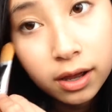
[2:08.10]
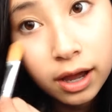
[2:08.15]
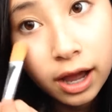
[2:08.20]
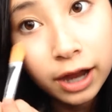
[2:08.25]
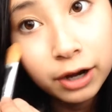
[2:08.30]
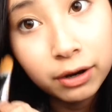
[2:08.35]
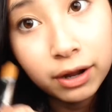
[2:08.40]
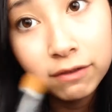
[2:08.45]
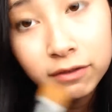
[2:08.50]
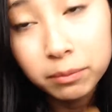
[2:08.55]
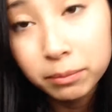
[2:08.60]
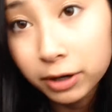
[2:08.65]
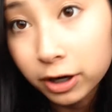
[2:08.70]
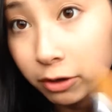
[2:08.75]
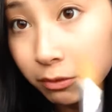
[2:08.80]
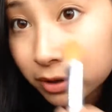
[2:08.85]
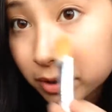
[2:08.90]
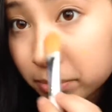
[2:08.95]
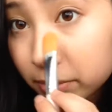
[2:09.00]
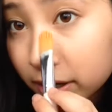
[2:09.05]
don't have a mirror
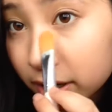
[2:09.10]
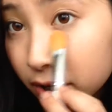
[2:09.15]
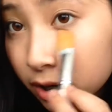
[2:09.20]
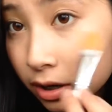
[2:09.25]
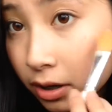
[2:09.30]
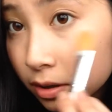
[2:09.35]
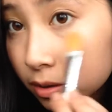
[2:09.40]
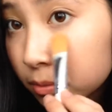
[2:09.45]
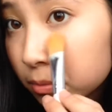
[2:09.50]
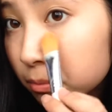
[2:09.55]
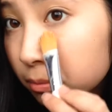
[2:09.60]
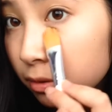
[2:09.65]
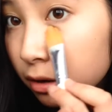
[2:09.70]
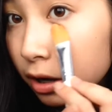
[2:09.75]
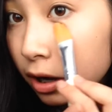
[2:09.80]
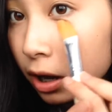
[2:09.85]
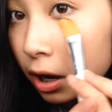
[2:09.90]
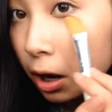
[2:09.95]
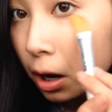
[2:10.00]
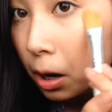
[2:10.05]
with me,
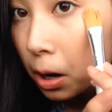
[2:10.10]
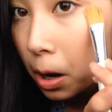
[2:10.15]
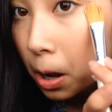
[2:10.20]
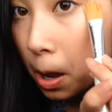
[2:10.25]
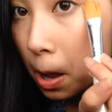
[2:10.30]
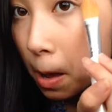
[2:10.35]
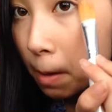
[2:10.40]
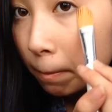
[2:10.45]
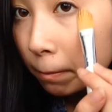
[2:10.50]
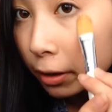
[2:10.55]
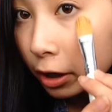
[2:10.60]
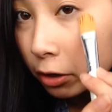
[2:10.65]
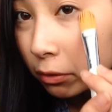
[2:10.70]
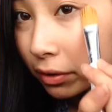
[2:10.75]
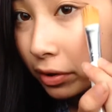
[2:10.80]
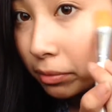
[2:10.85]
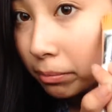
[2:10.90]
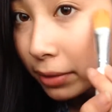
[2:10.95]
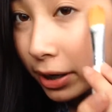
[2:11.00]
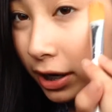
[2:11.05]
but bear
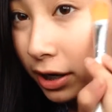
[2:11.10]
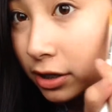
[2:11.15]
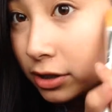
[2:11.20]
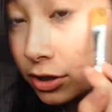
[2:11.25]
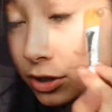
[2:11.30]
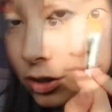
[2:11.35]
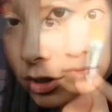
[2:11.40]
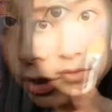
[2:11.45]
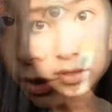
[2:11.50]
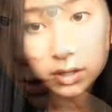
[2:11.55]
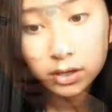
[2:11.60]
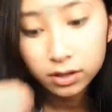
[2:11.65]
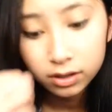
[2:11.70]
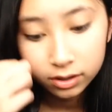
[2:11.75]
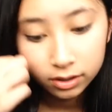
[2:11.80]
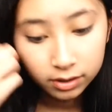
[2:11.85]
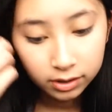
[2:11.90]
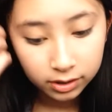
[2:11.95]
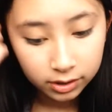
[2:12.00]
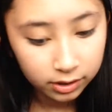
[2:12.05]
with me. So
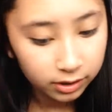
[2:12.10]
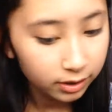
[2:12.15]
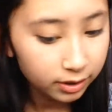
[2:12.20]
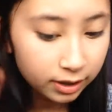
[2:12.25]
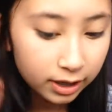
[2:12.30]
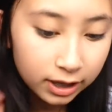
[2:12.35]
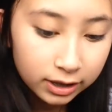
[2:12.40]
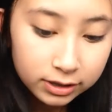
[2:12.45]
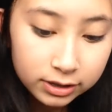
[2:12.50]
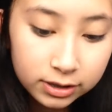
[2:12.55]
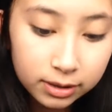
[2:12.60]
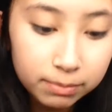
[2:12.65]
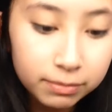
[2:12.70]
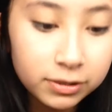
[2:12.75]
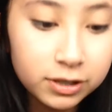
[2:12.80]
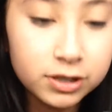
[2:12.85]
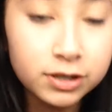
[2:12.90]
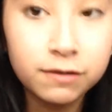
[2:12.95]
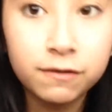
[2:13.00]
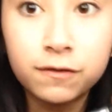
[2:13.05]
next up
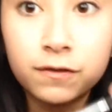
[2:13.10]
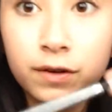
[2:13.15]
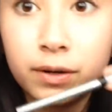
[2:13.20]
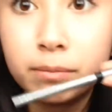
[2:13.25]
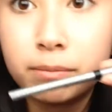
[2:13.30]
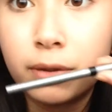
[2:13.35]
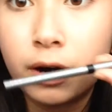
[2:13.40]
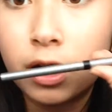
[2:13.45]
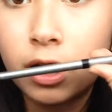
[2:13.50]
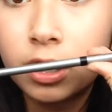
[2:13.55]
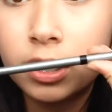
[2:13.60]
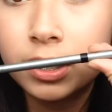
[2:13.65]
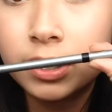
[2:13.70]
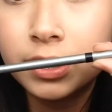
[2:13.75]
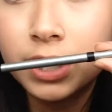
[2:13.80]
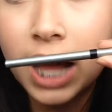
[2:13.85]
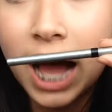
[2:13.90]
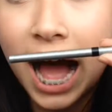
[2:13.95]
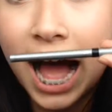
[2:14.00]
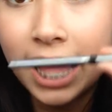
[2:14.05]
is the fun part,
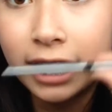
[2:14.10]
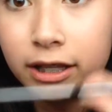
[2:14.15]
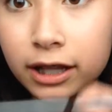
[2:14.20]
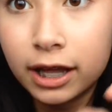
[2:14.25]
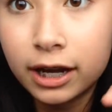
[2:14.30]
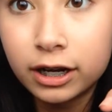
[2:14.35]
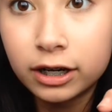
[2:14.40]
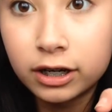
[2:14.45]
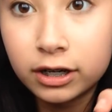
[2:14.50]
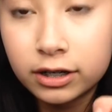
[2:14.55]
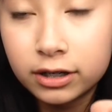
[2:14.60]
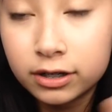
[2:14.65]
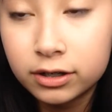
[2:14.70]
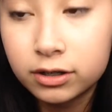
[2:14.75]
the eyeliner.